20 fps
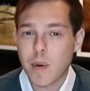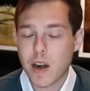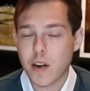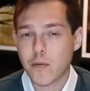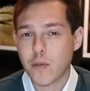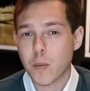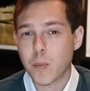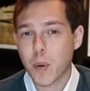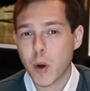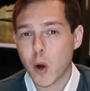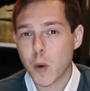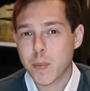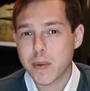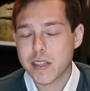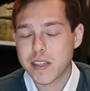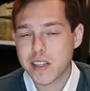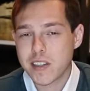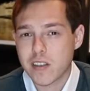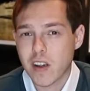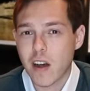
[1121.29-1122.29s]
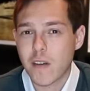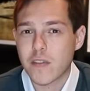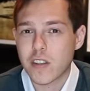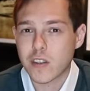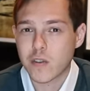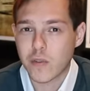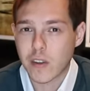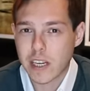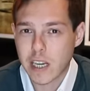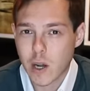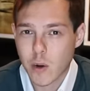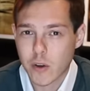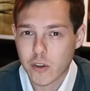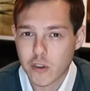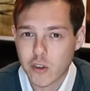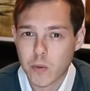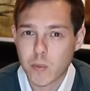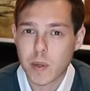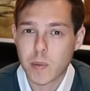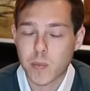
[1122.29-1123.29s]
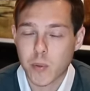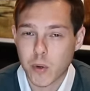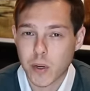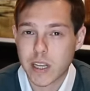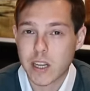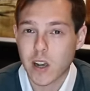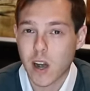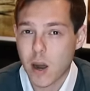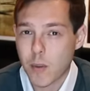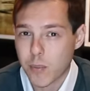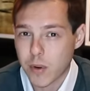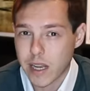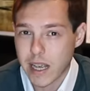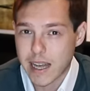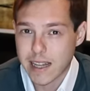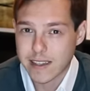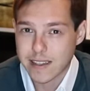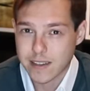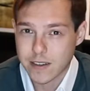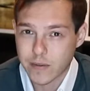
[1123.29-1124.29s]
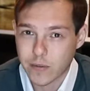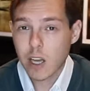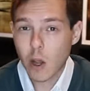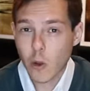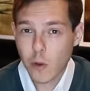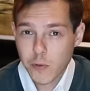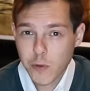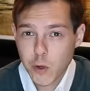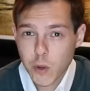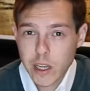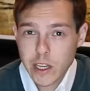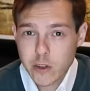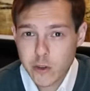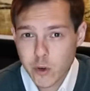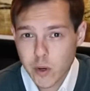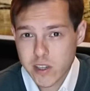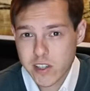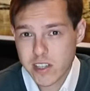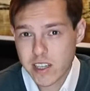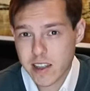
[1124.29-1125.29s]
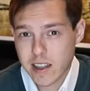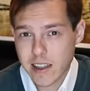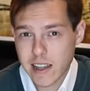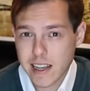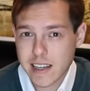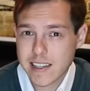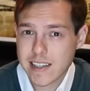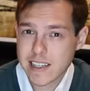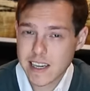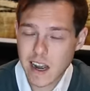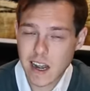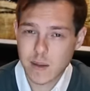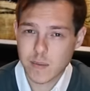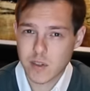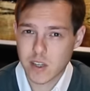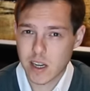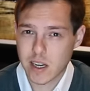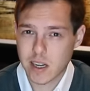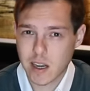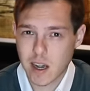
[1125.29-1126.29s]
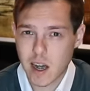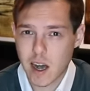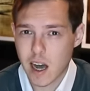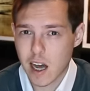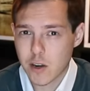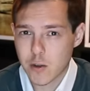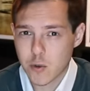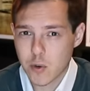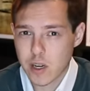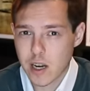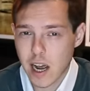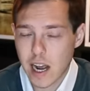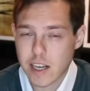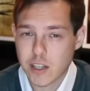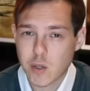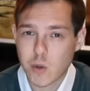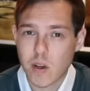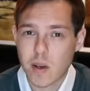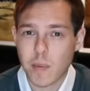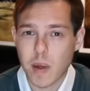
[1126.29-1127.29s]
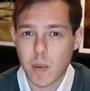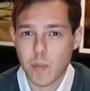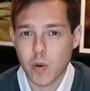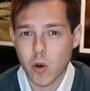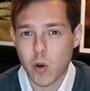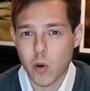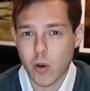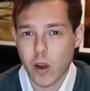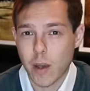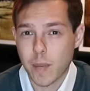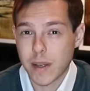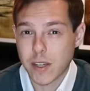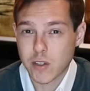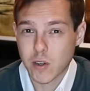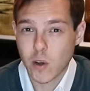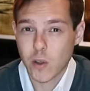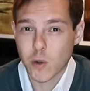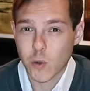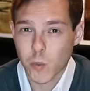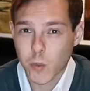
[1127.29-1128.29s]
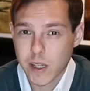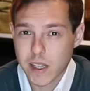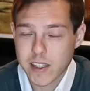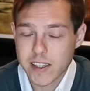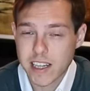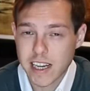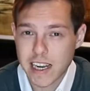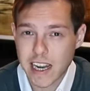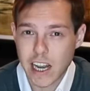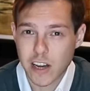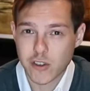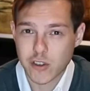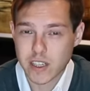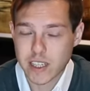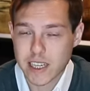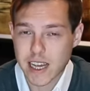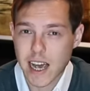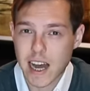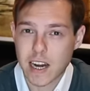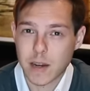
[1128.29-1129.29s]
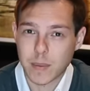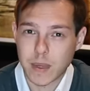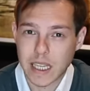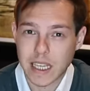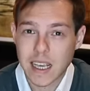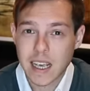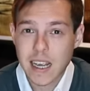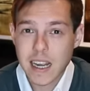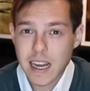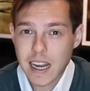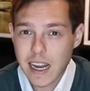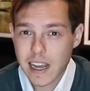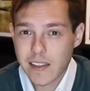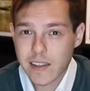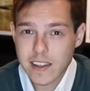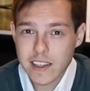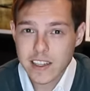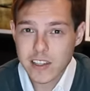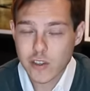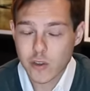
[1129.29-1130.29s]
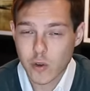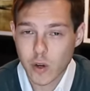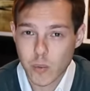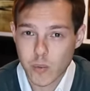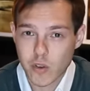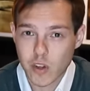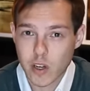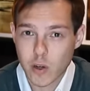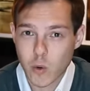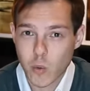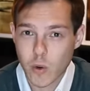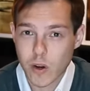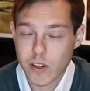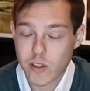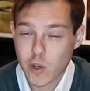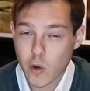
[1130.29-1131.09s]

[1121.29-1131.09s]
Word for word: but for purposes of this video, it should be pretty comprehensive. Now, if you're interested in this times like a hundred, I do have my program. It's called the Real Estate Agent Academy, in the description, where